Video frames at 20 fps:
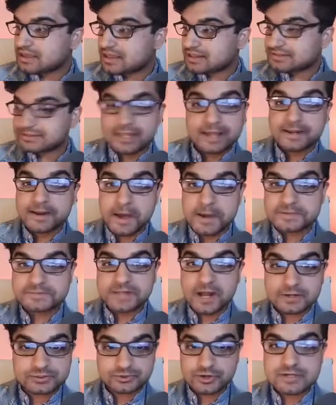Uh, that has
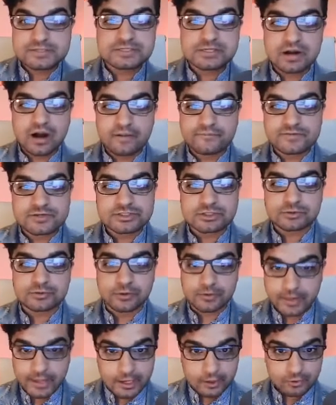not translated, obviously, on
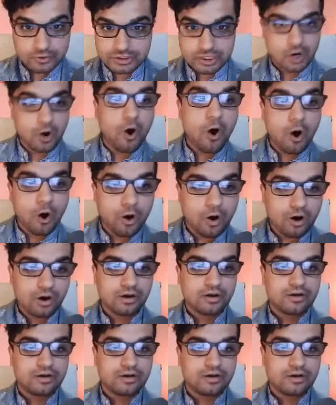the Lakers at all